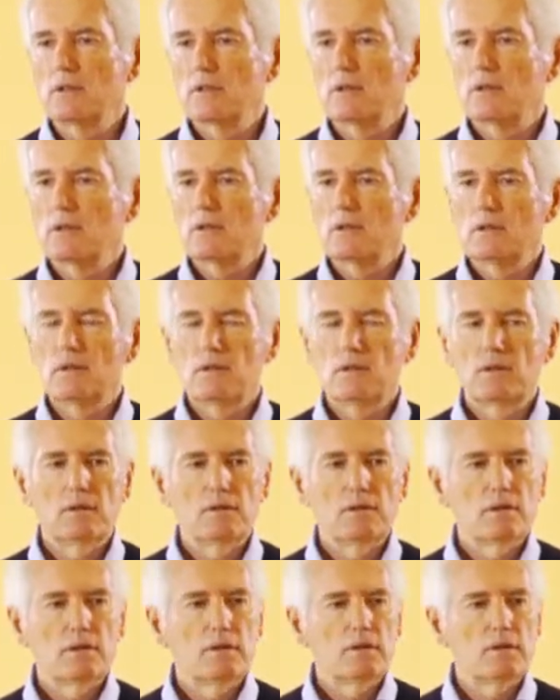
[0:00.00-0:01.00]

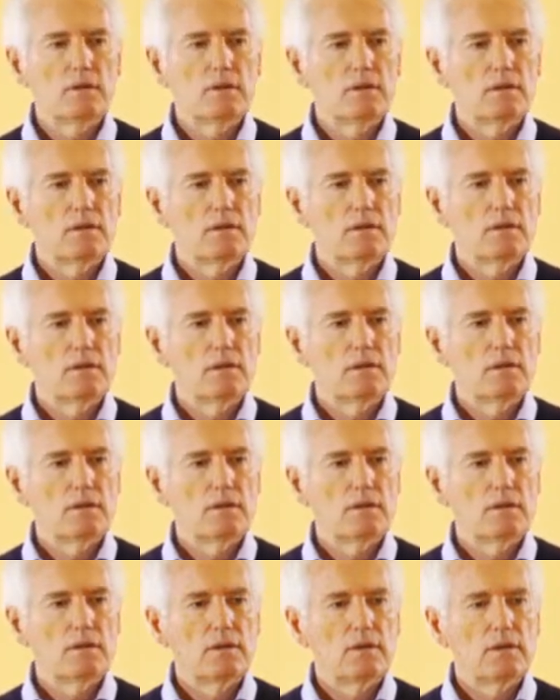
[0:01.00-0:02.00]

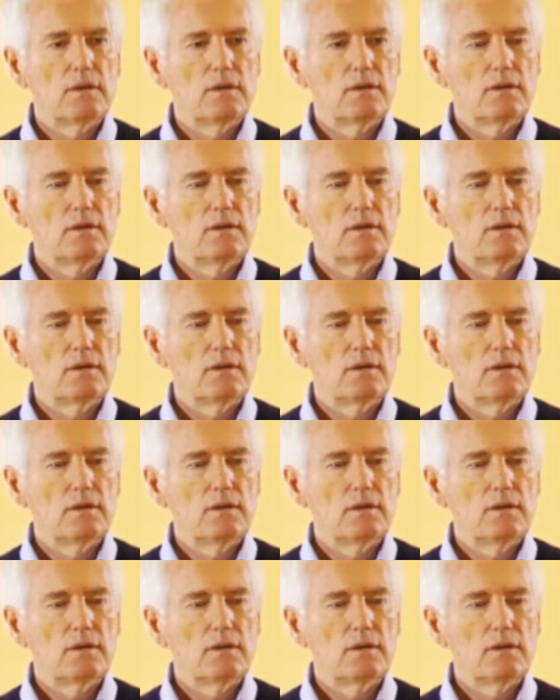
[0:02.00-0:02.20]
[no speech]